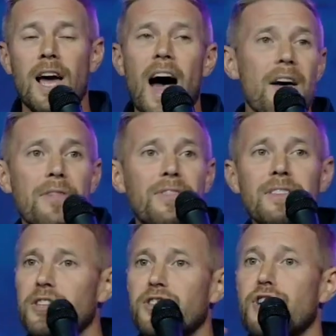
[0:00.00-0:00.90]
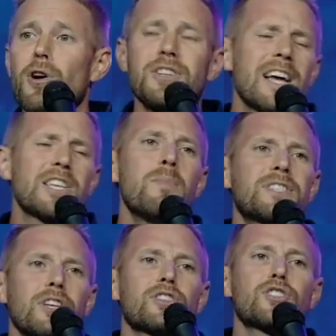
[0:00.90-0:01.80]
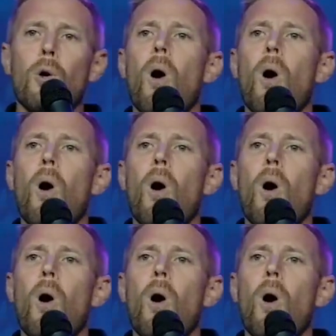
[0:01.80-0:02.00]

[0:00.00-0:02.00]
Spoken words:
I think the church has missed it so